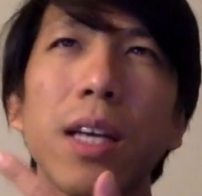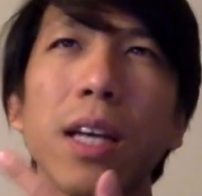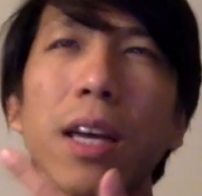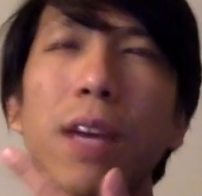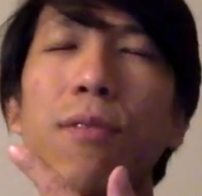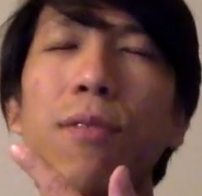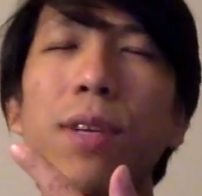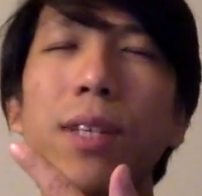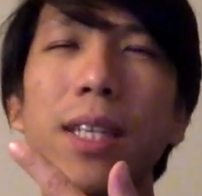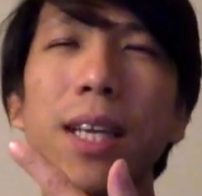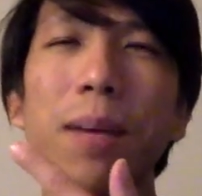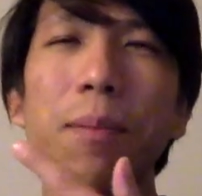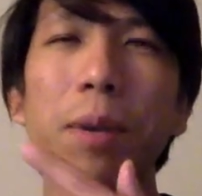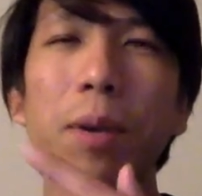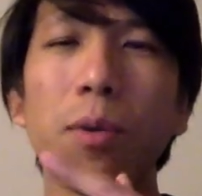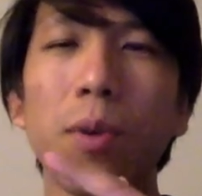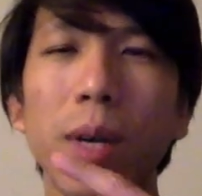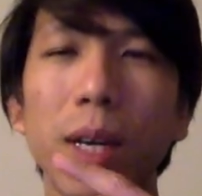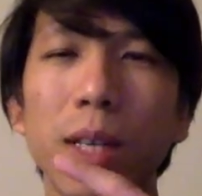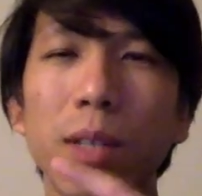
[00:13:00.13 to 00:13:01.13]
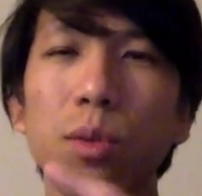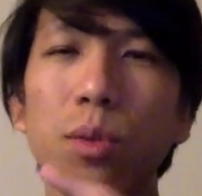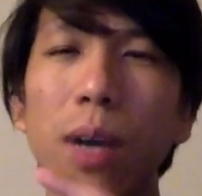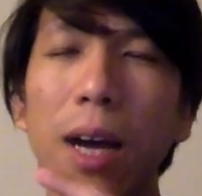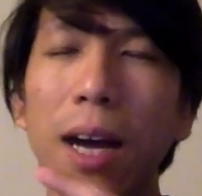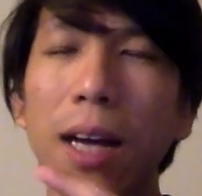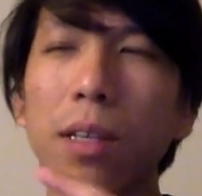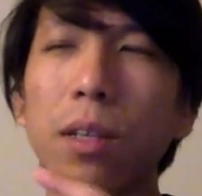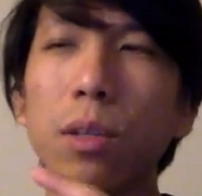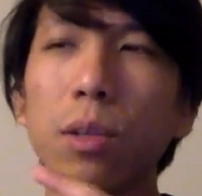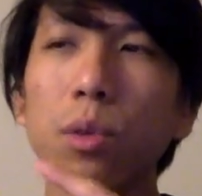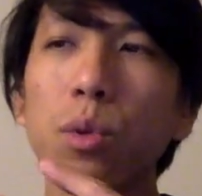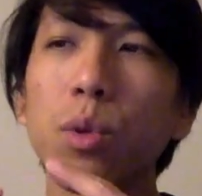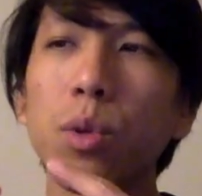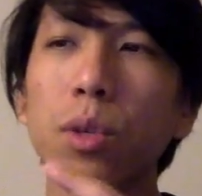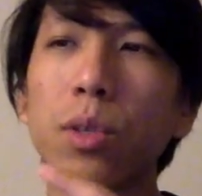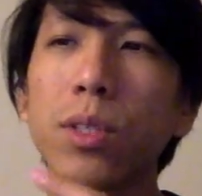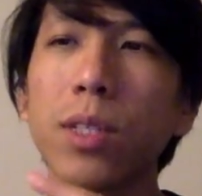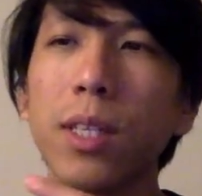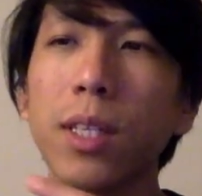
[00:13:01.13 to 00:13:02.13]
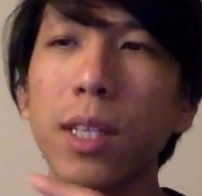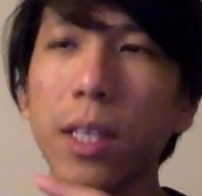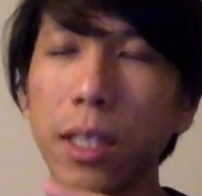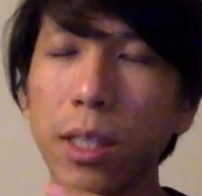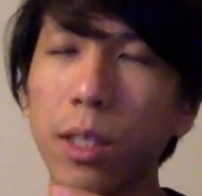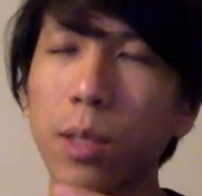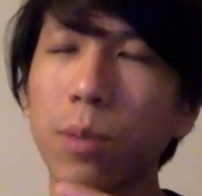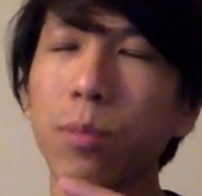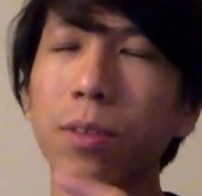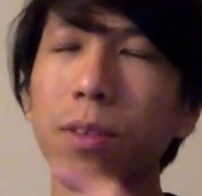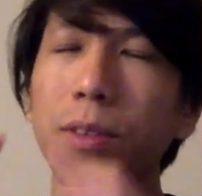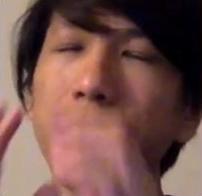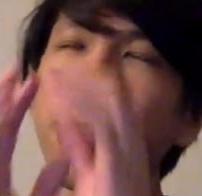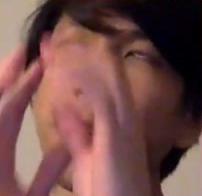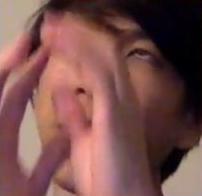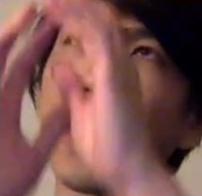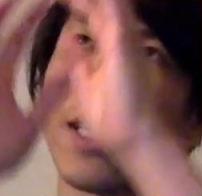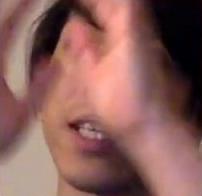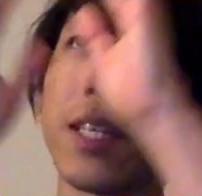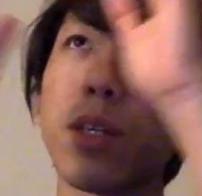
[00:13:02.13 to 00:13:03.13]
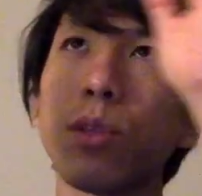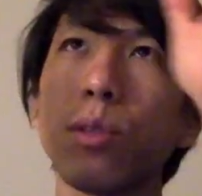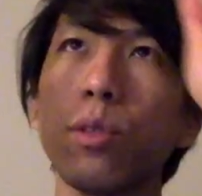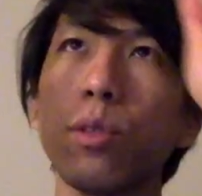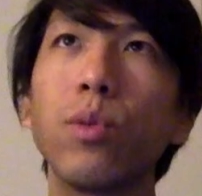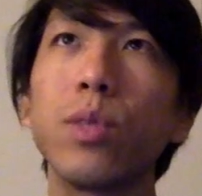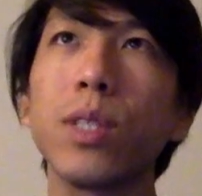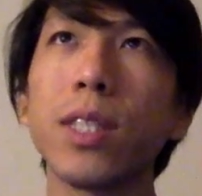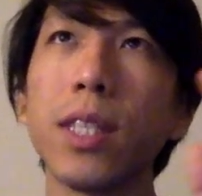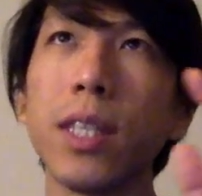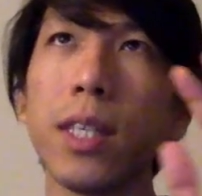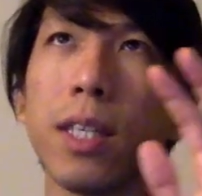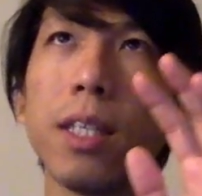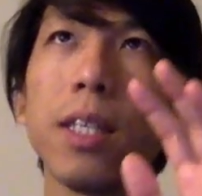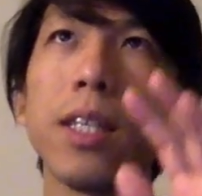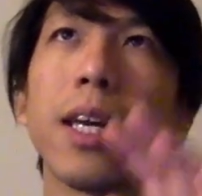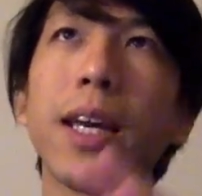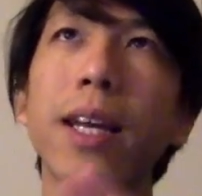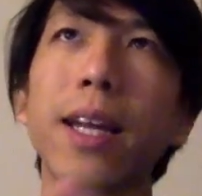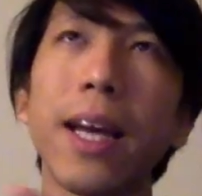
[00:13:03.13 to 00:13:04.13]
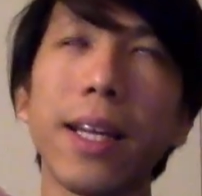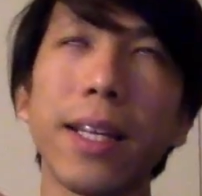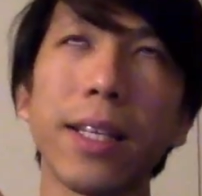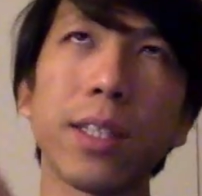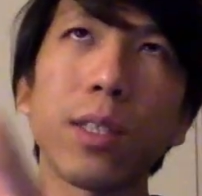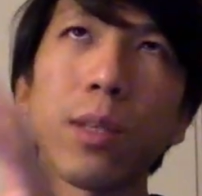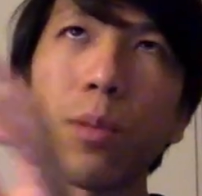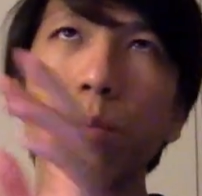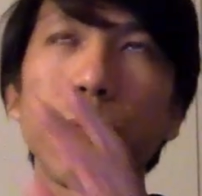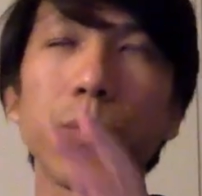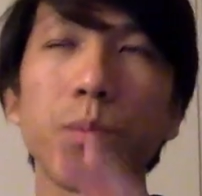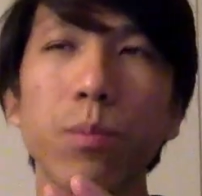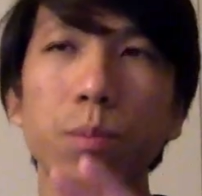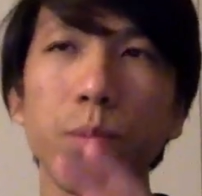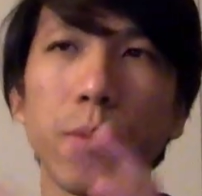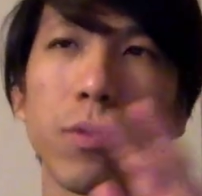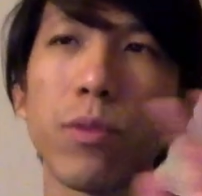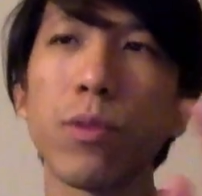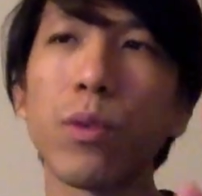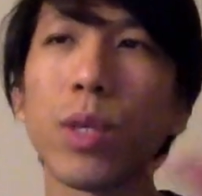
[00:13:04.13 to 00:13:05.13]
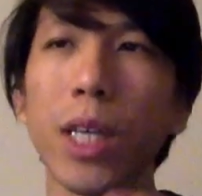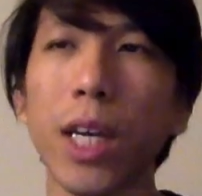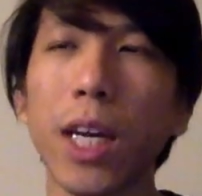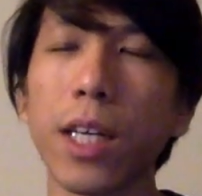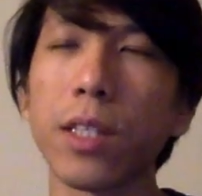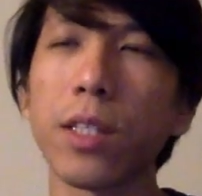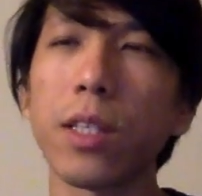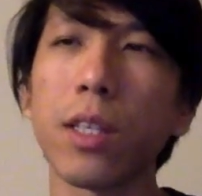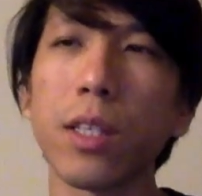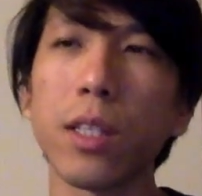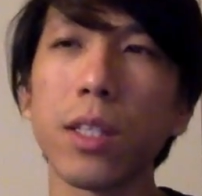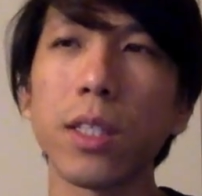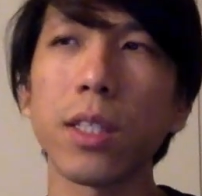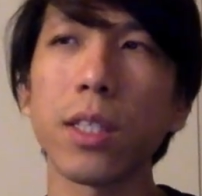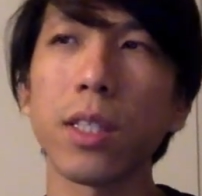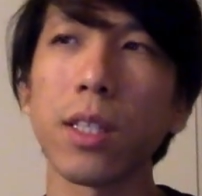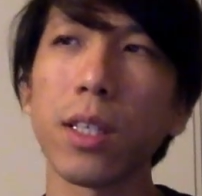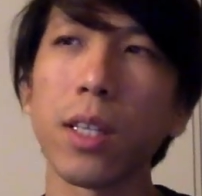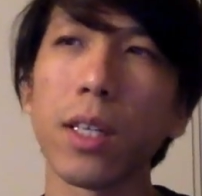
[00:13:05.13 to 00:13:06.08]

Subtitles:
every time I wanted to add a new content in terms of adding a scene and adding some few characters,